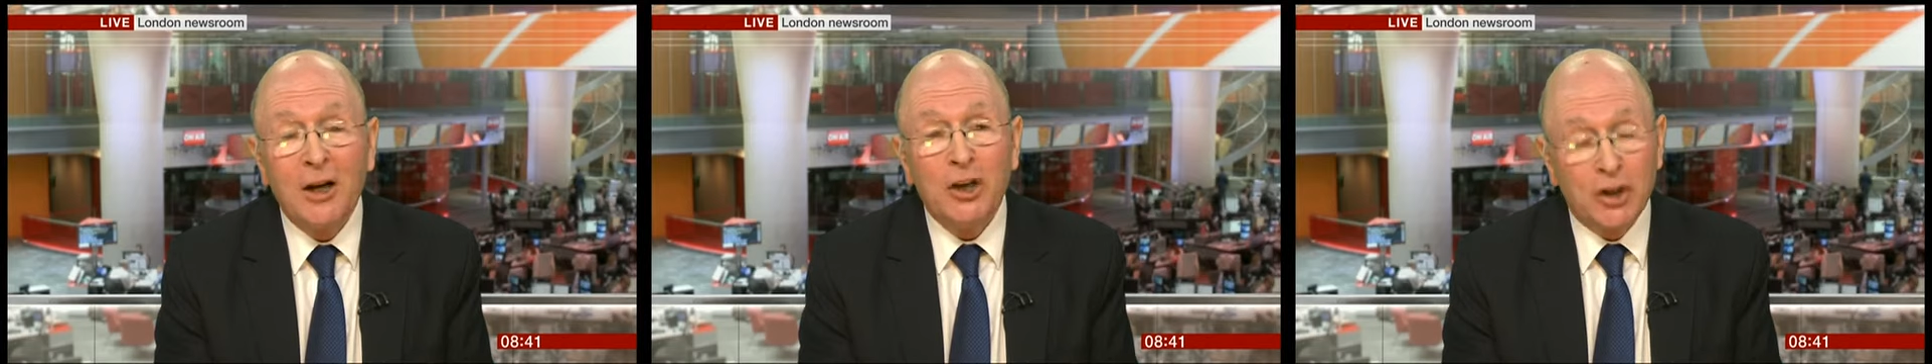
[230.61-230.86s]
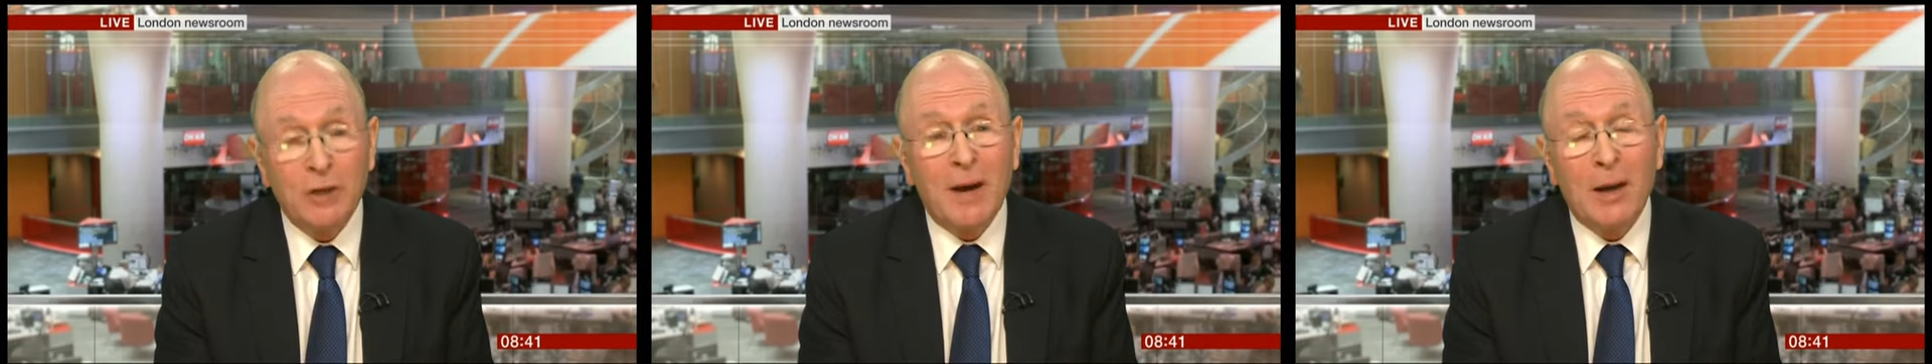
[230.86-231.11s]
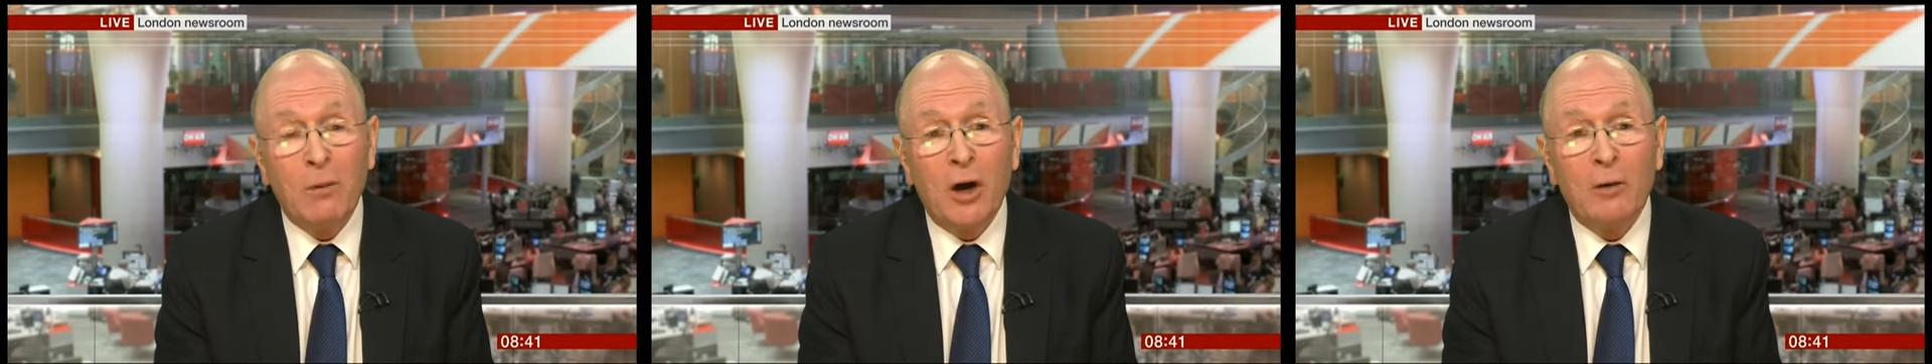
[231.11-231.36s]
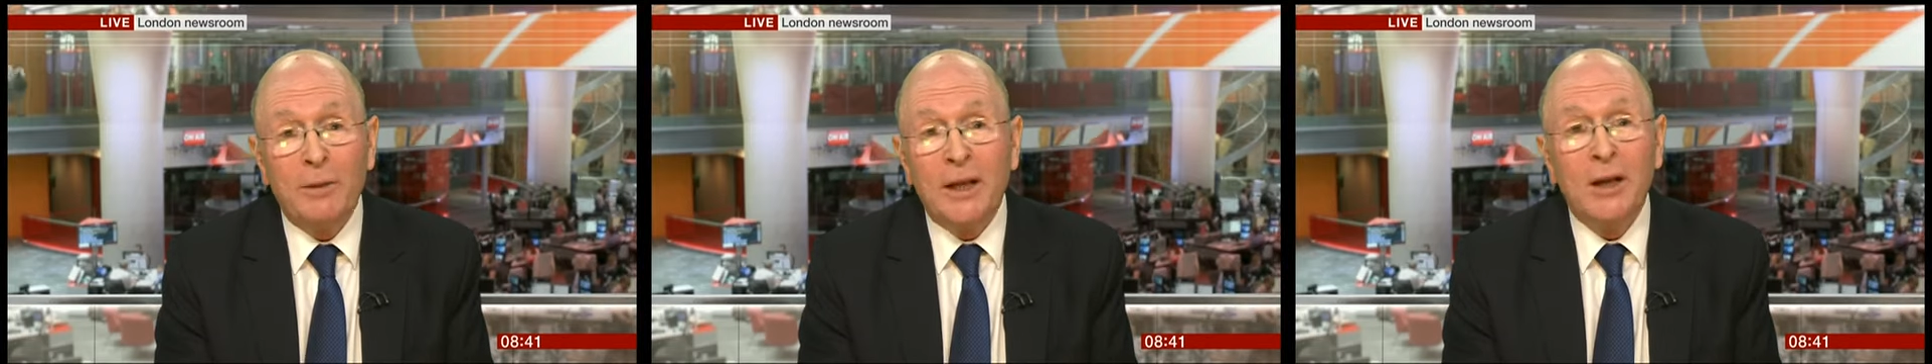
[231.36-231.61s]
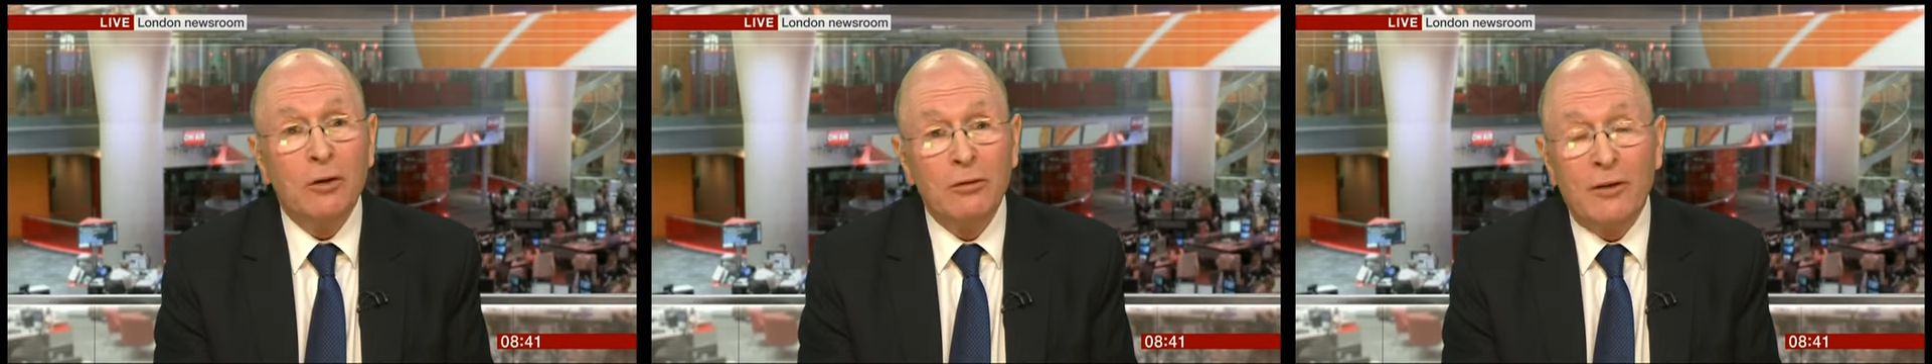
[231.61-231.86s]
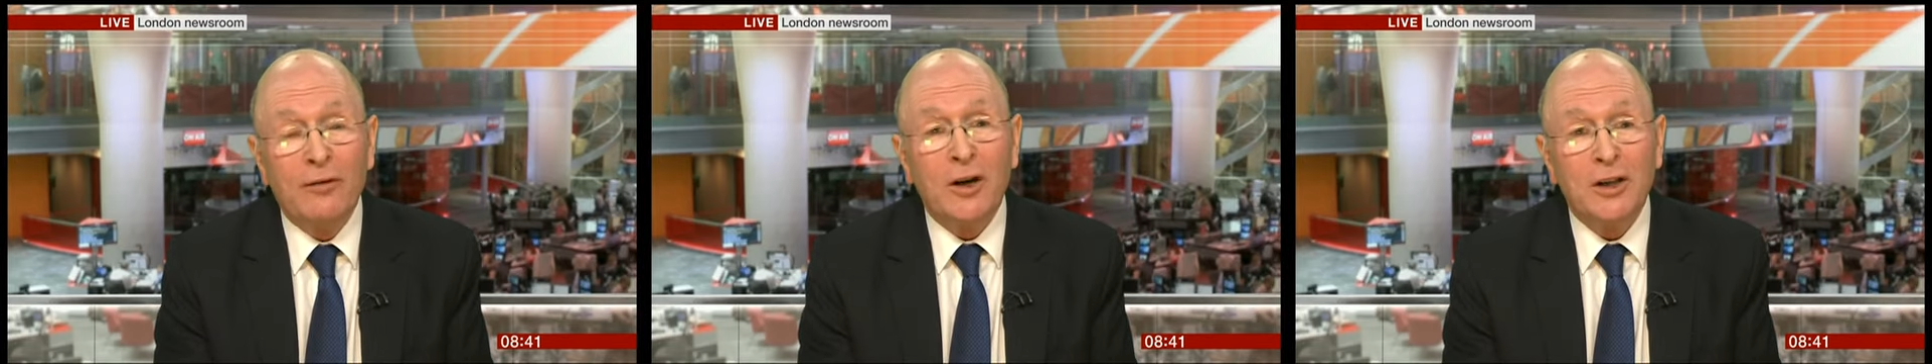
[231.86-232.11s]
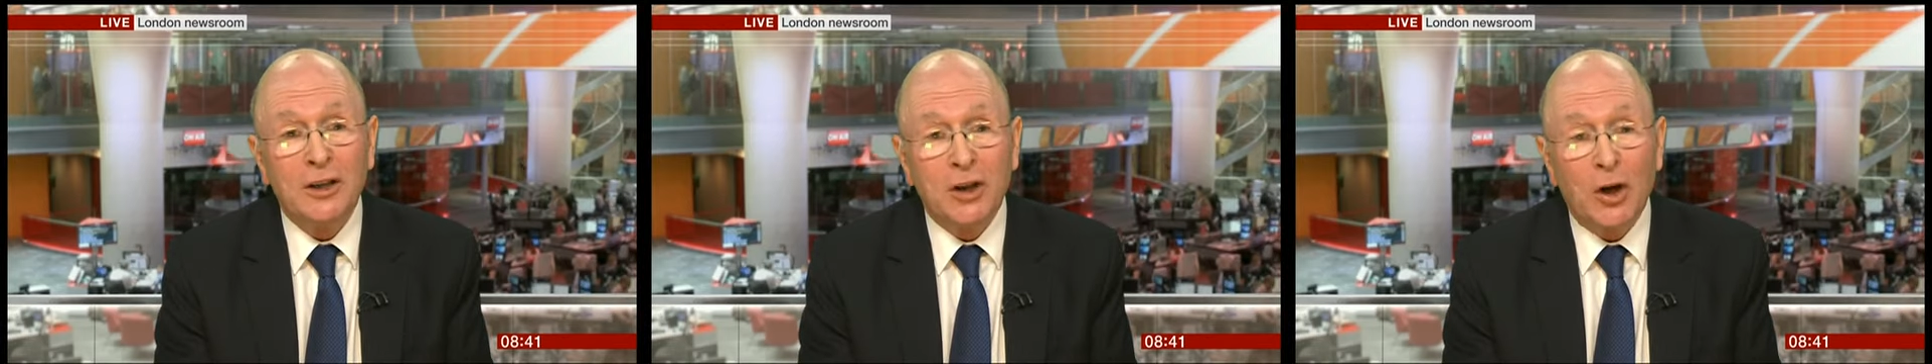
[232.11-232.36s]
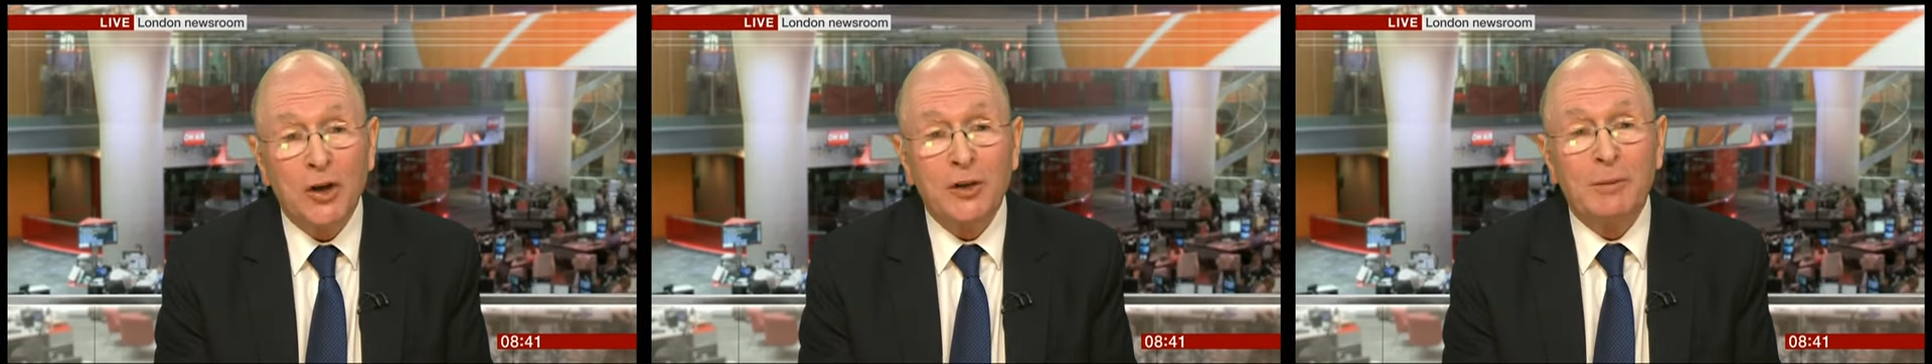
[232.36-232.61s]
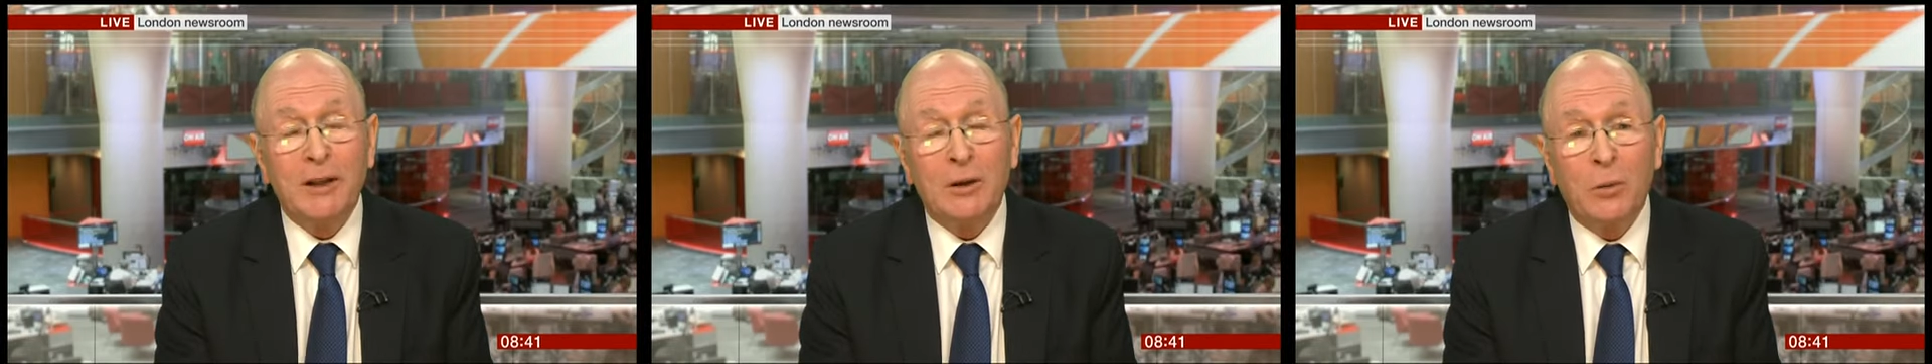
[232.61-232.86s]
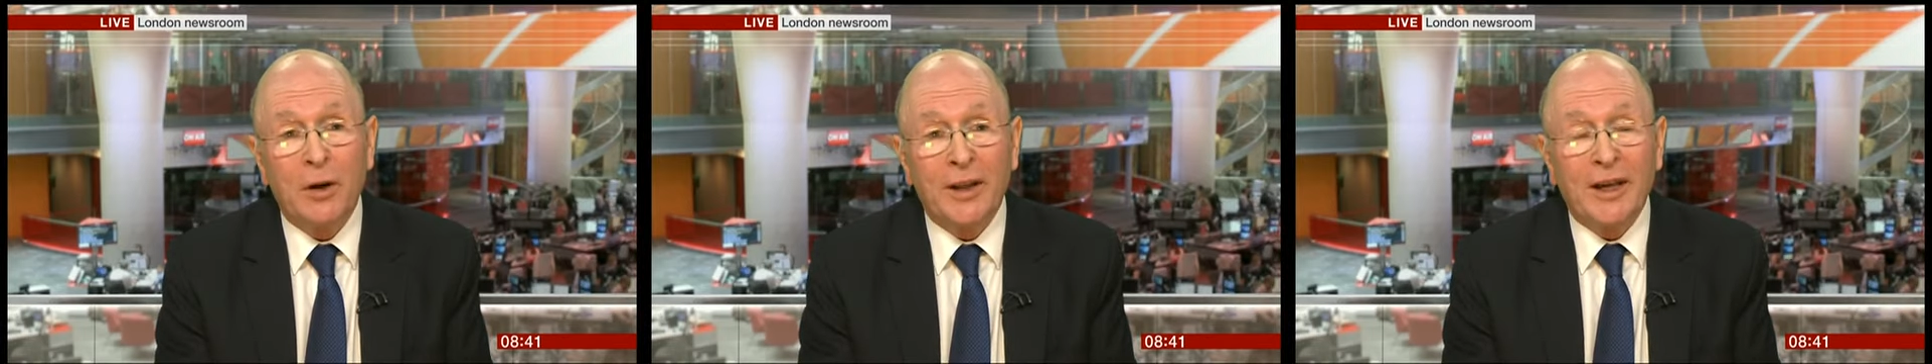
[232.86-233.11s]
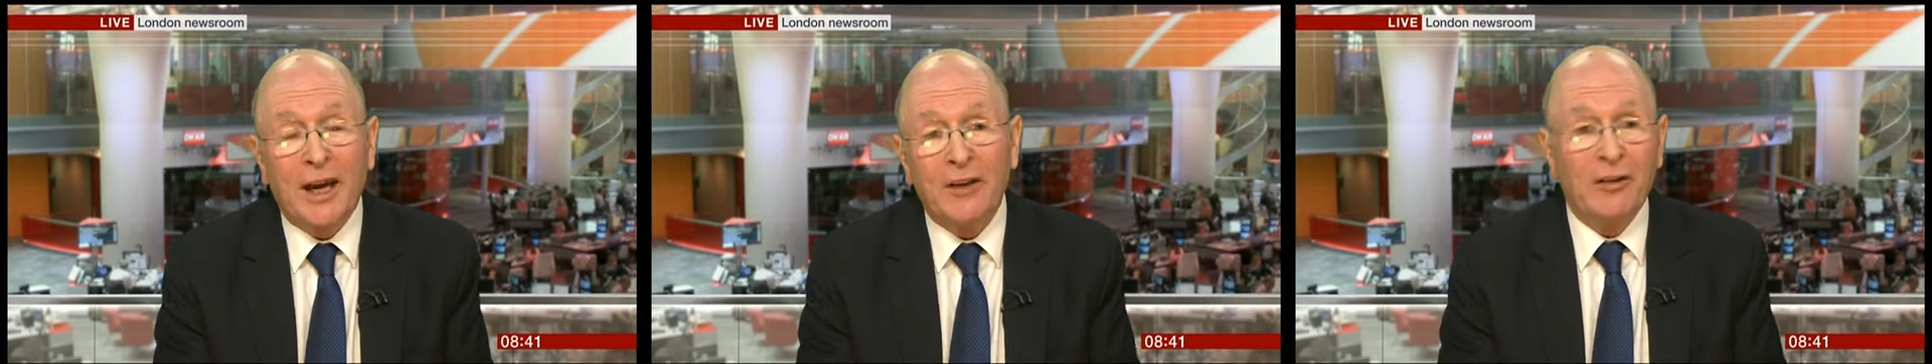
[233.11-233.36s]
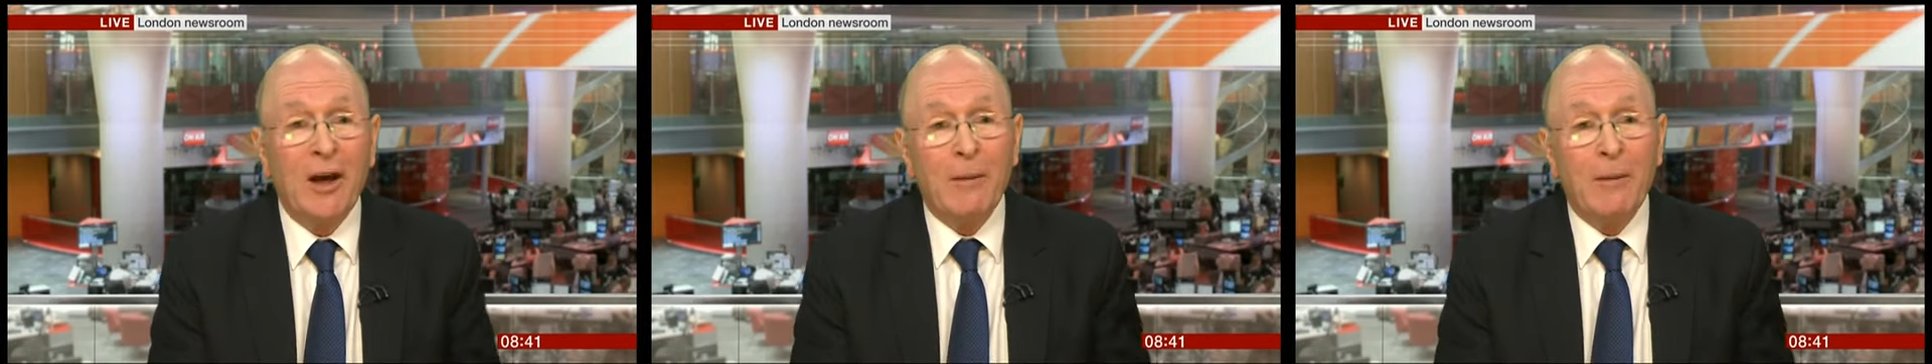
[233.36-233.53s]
she may well be referred into hospital where they kind of